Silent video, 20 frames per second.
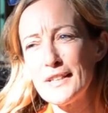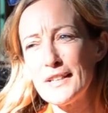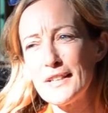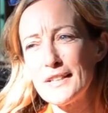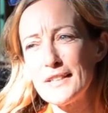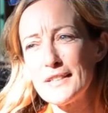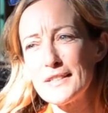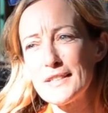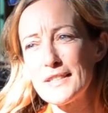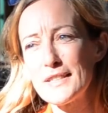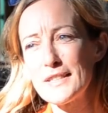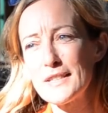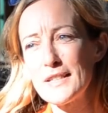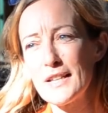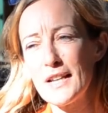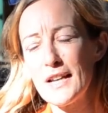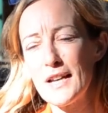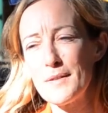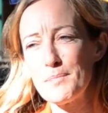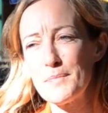that
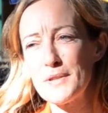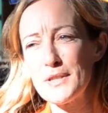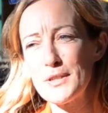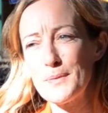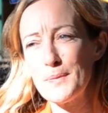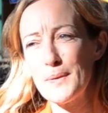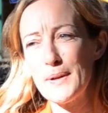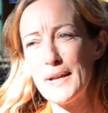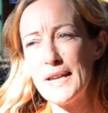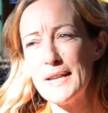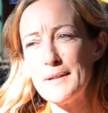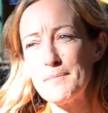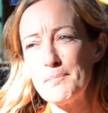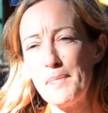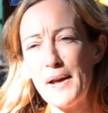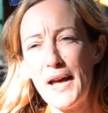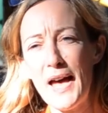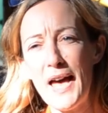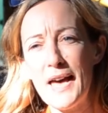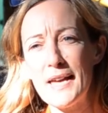between
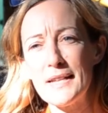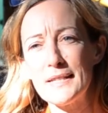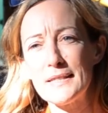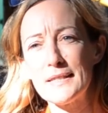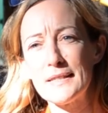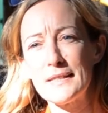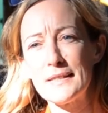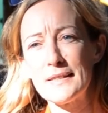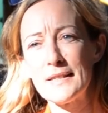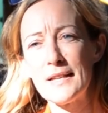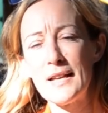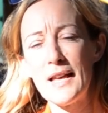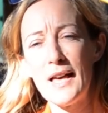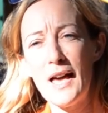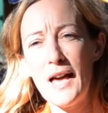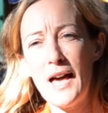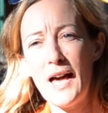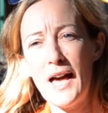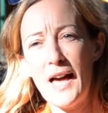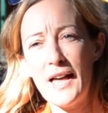pets
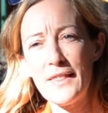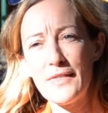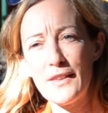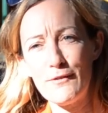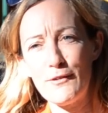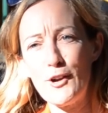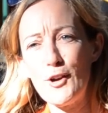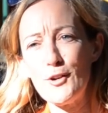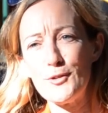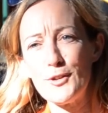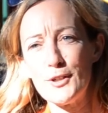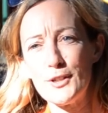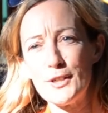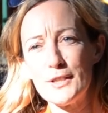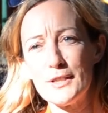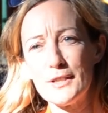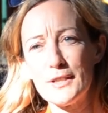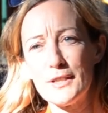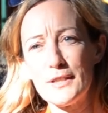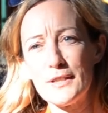and their
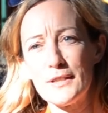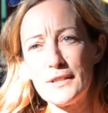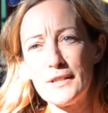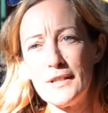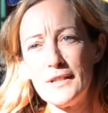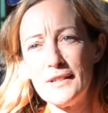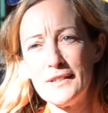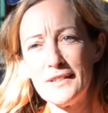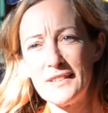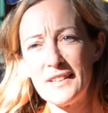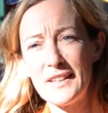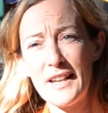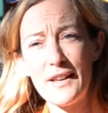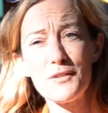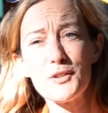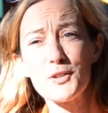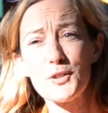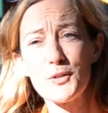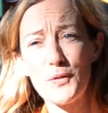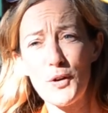owners, the
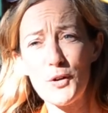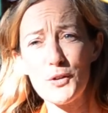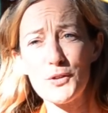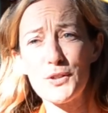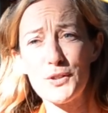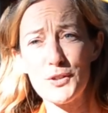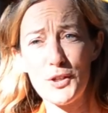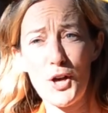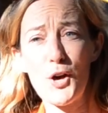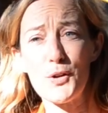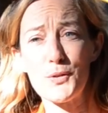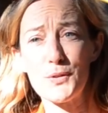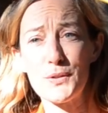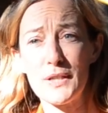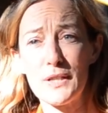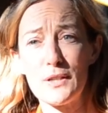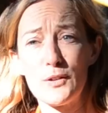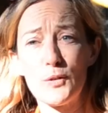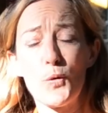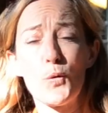levels of
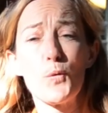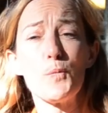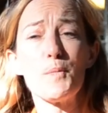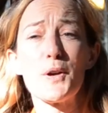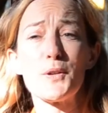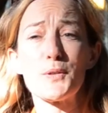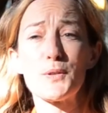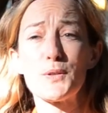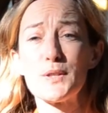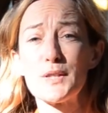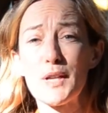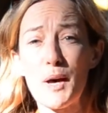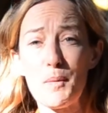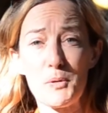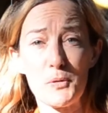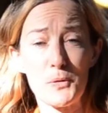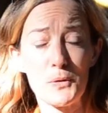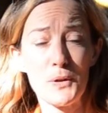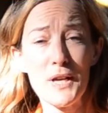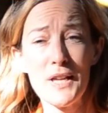oxytocin almost
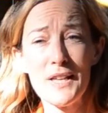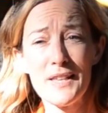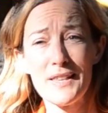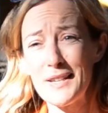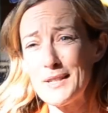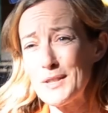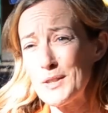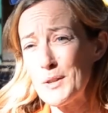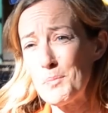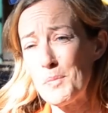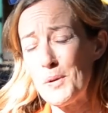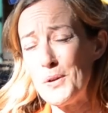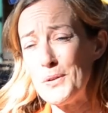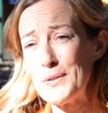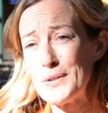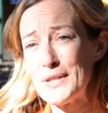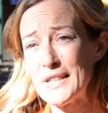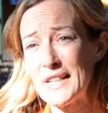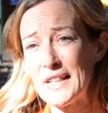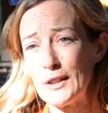double. That's the
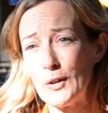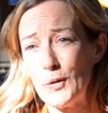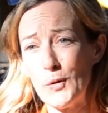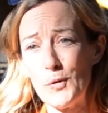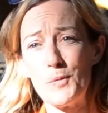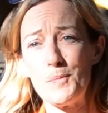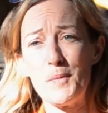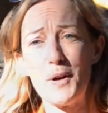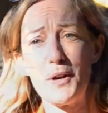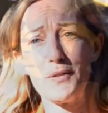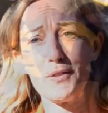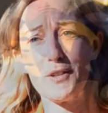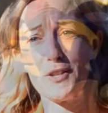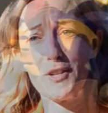bonding hormone,